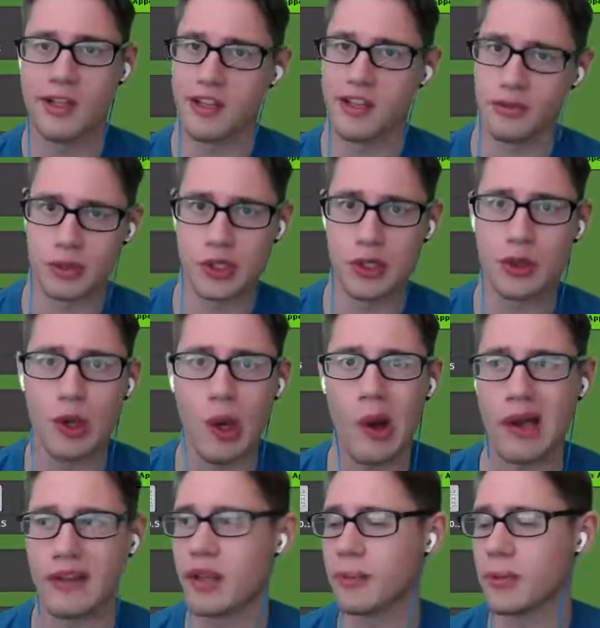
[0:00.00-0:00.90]
If we do, go
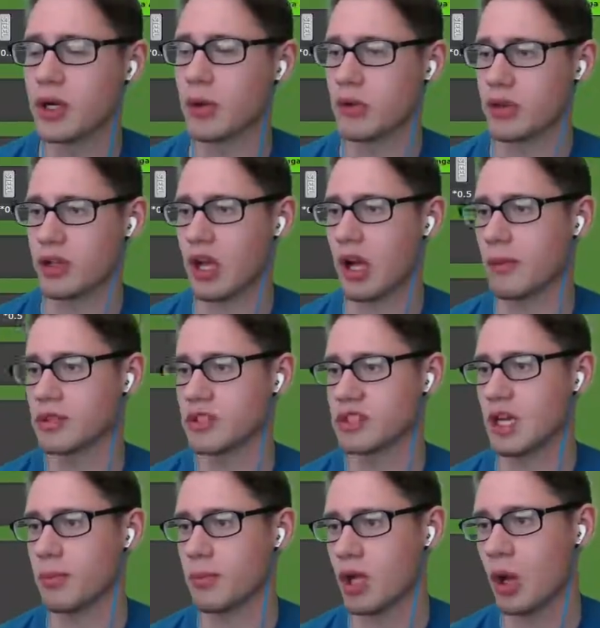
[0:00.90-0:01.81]
ahead, let me know in the comments
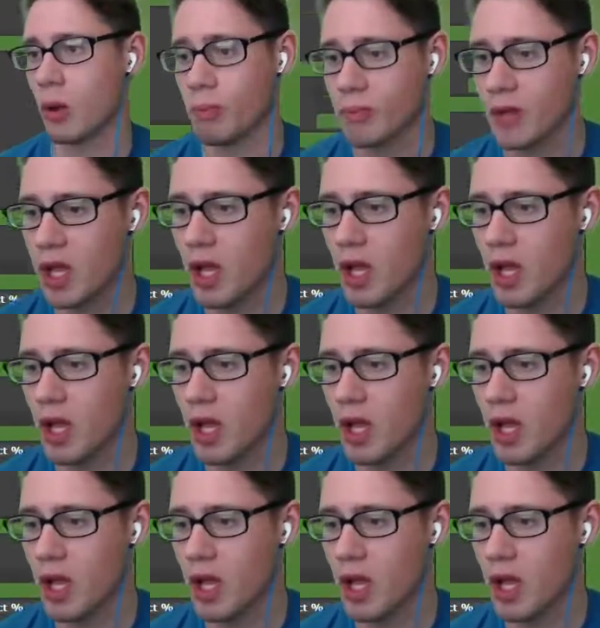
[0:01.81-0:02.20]
down below.